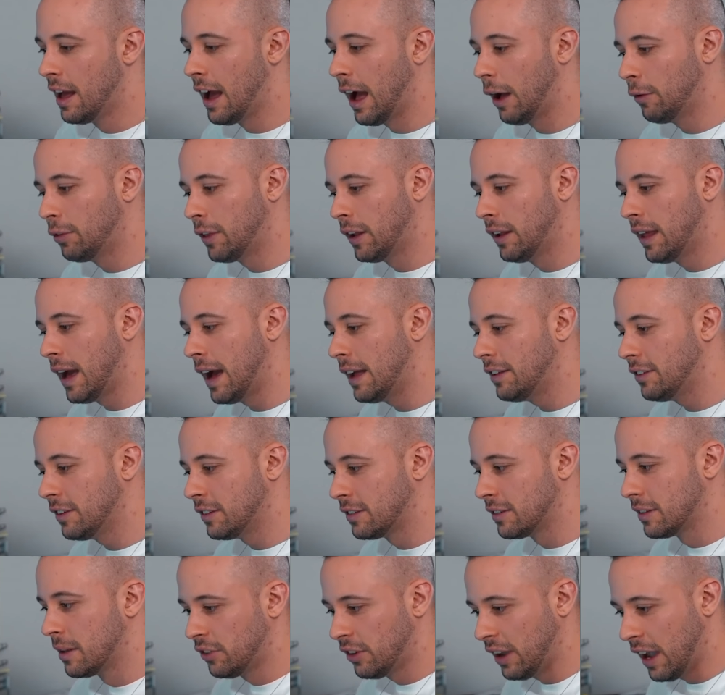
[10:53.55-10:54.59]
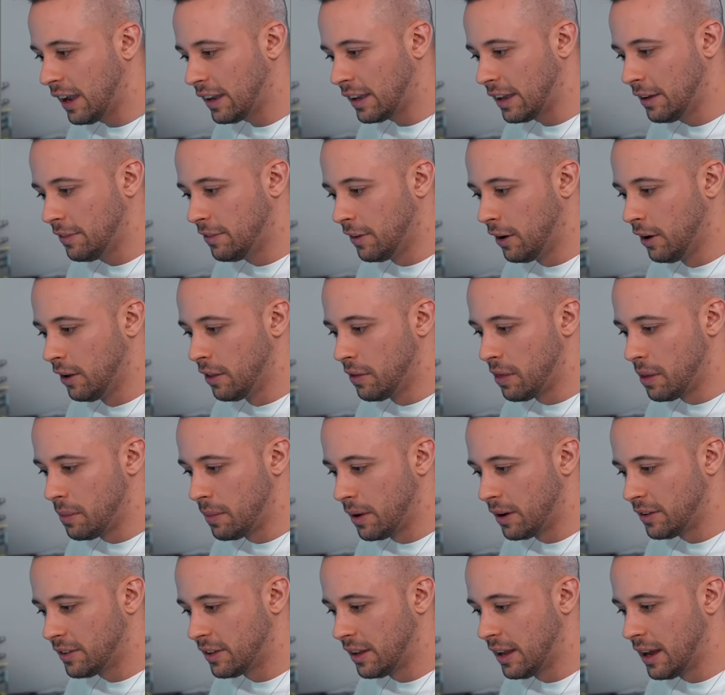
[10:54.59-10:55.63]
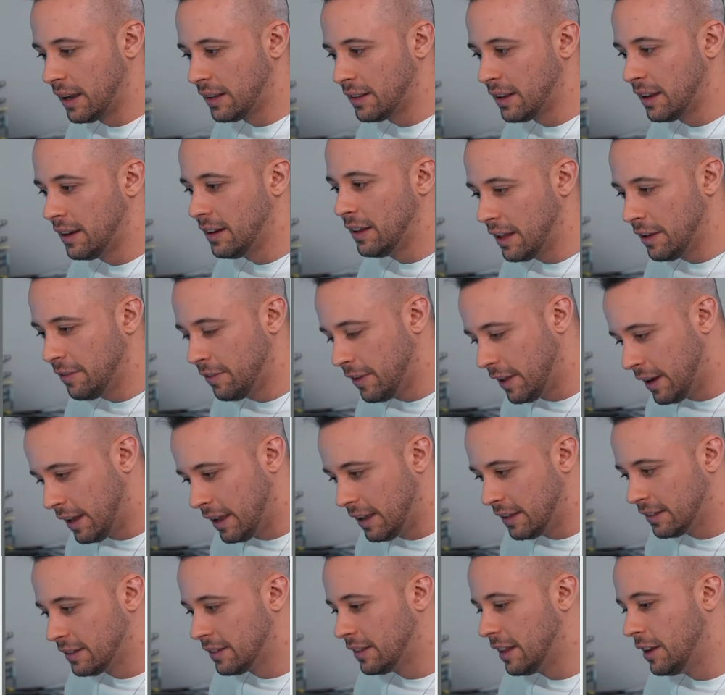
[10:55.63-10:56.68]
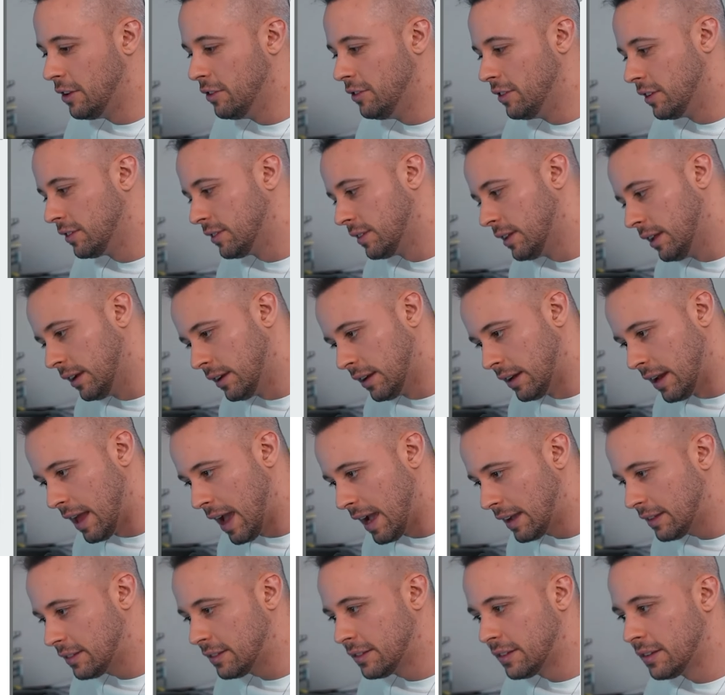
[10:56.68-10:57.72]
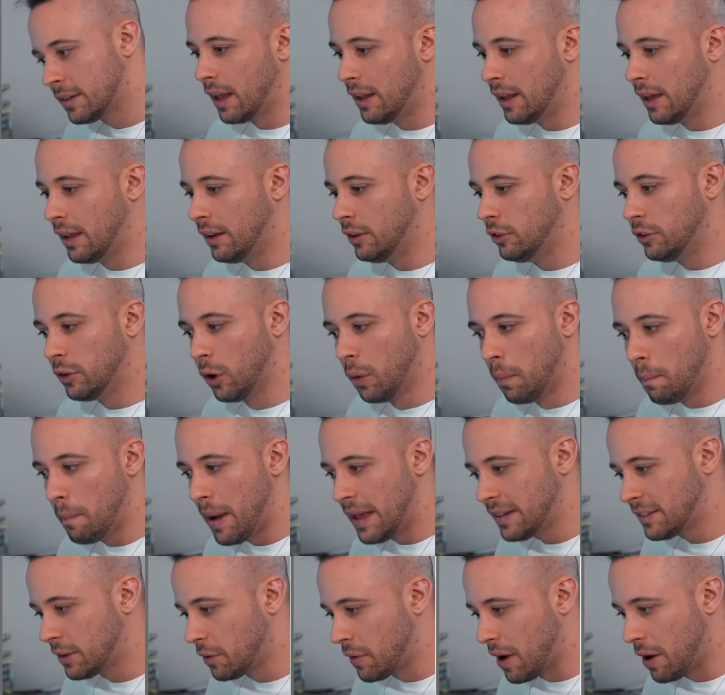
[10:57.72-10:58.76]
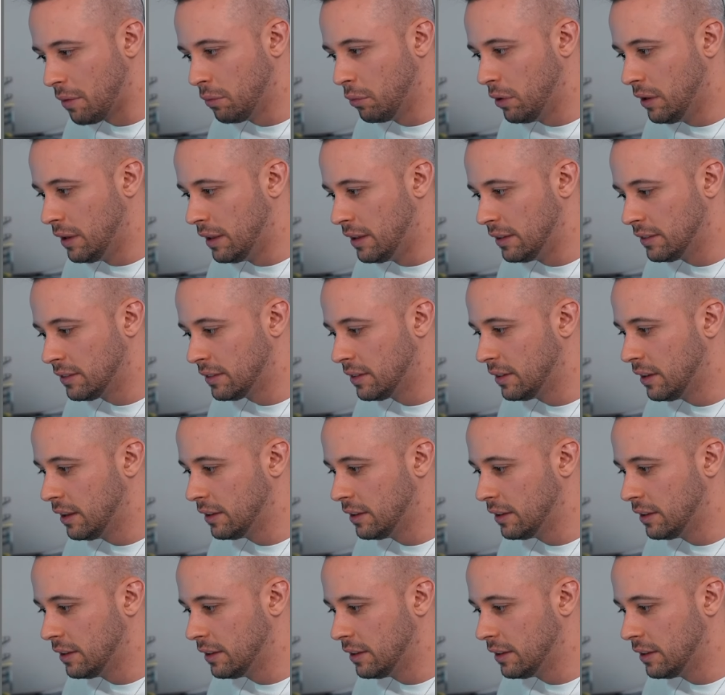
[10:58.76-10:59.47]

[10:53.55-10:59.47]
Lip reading: After that, just check if all of them are selected. If it is, then you just click next and then don't mess around with this.